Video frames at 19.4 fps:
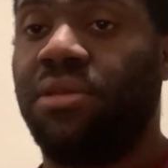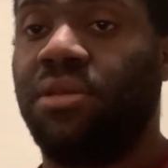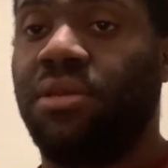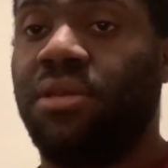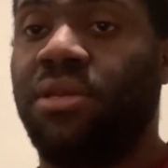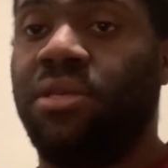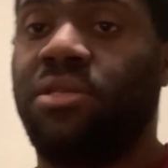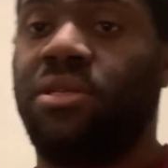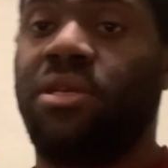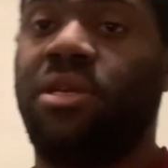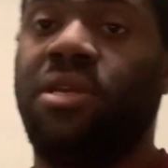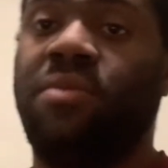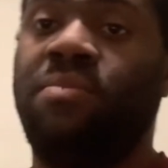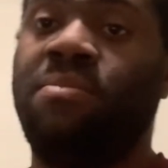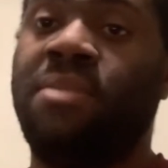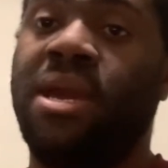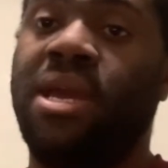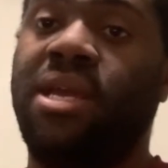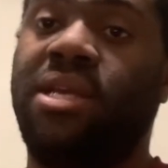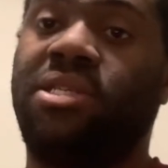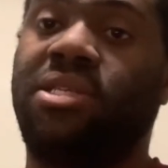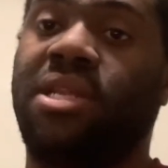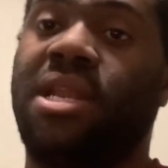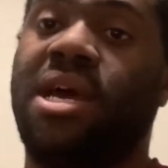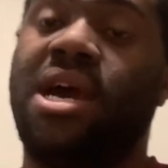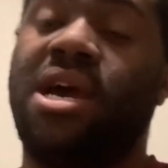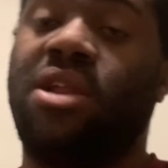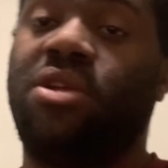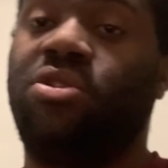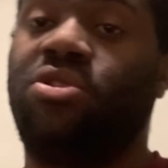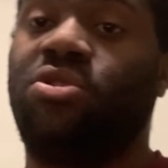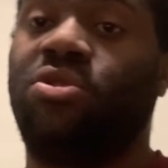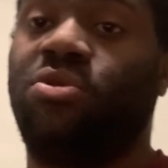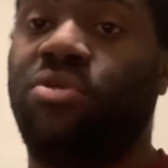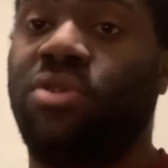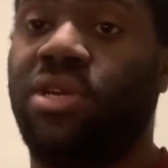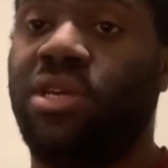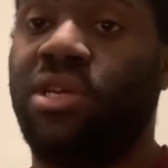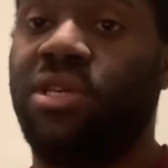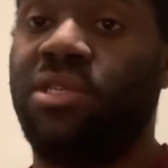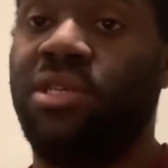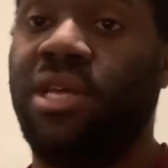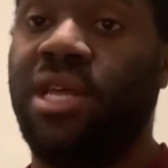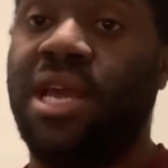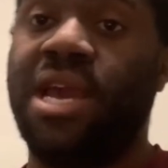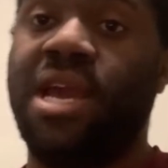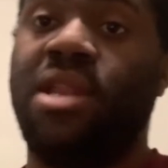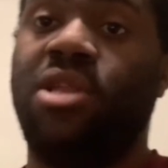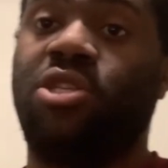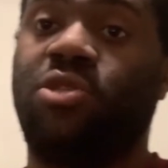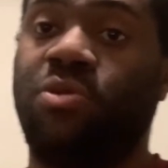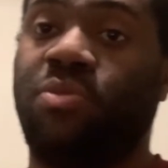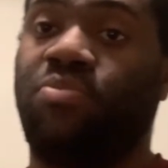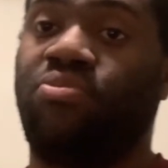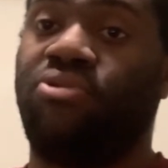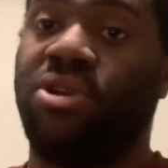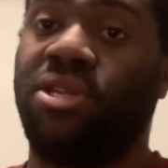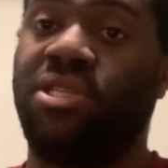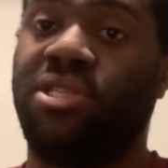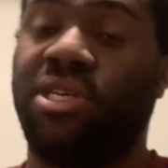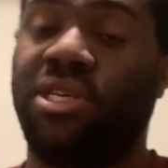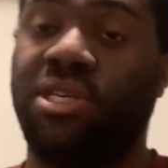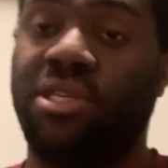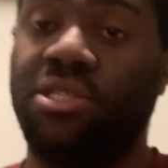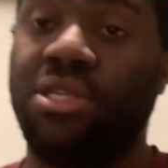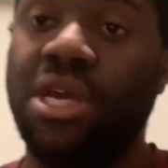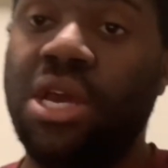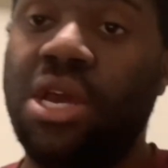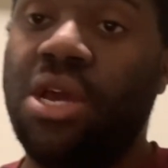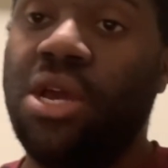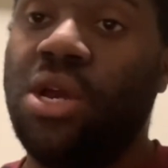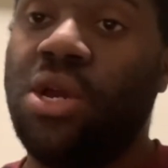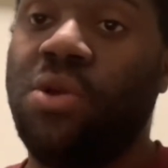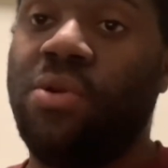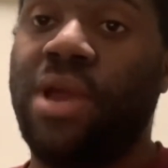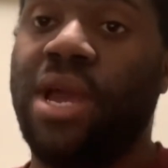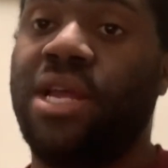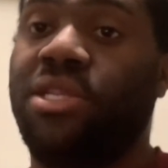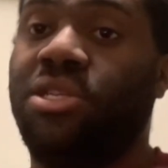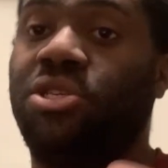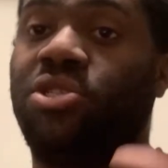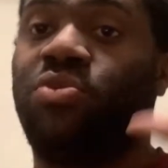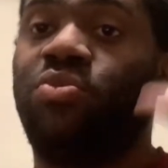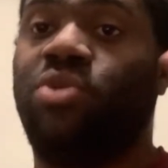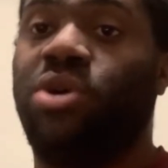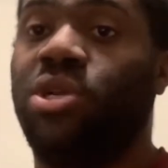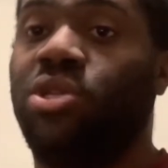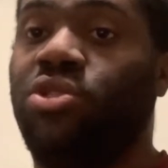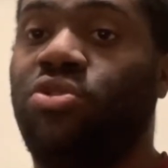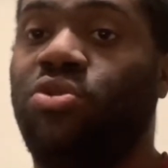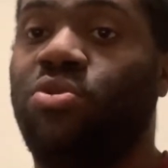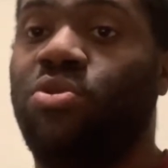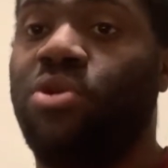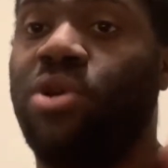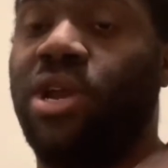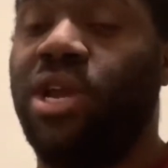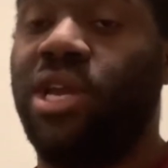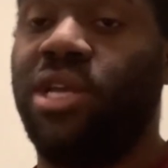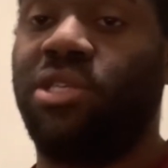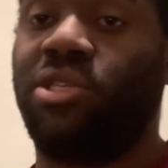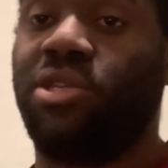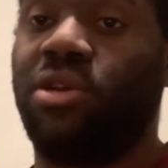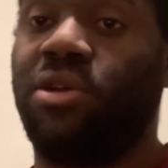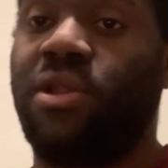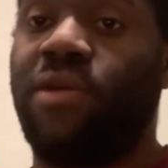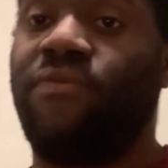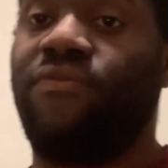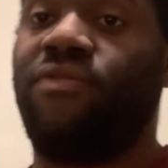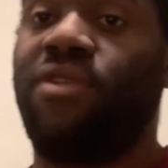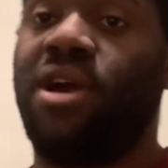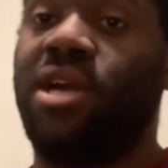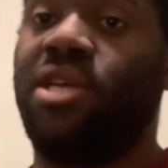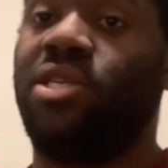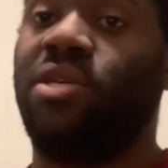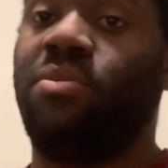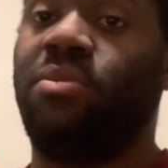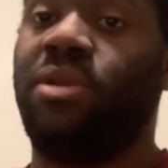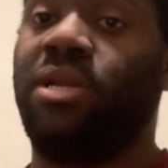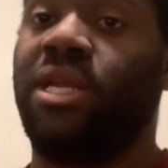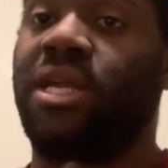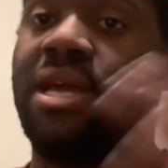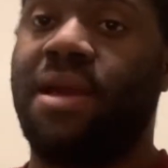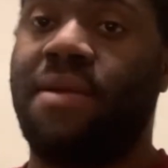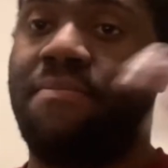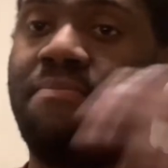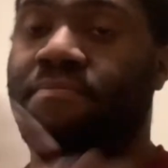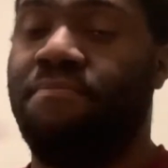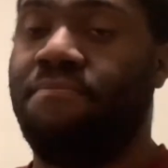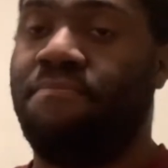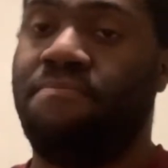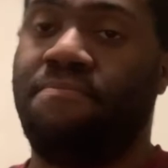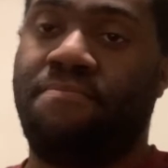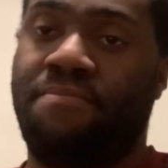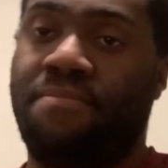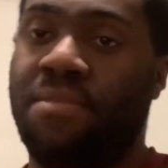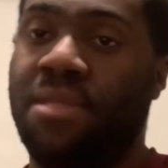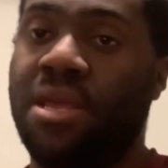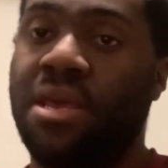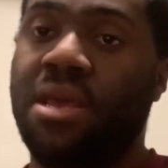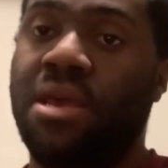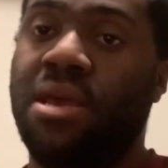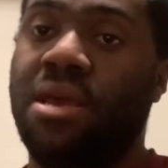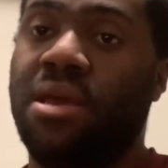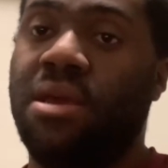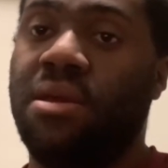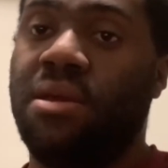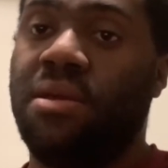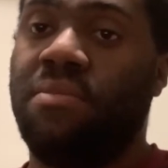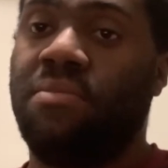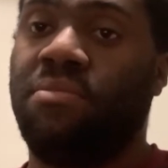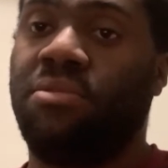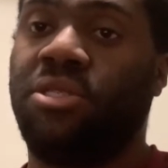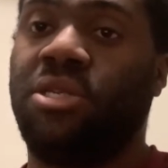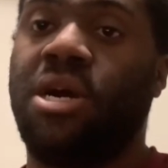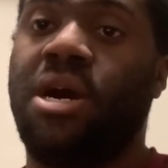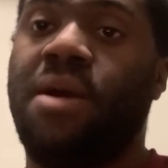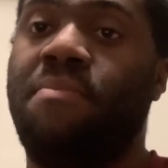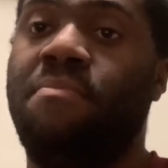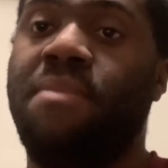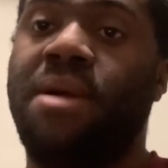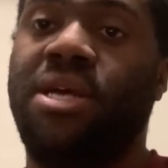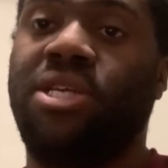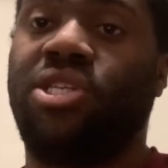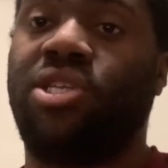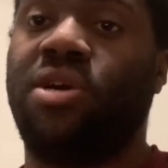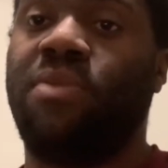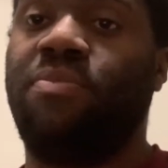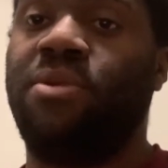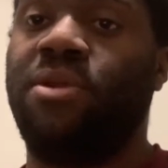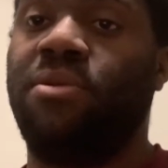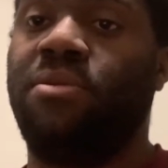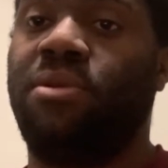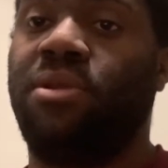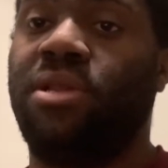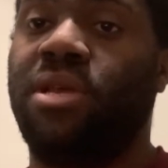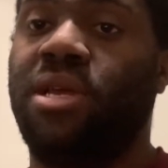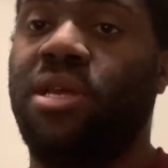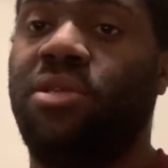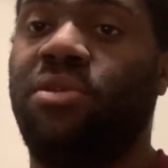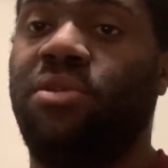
And so he makes a lot of toys. He had his apprentice who had just one toy and started flies up with a cat was all messed up and everything.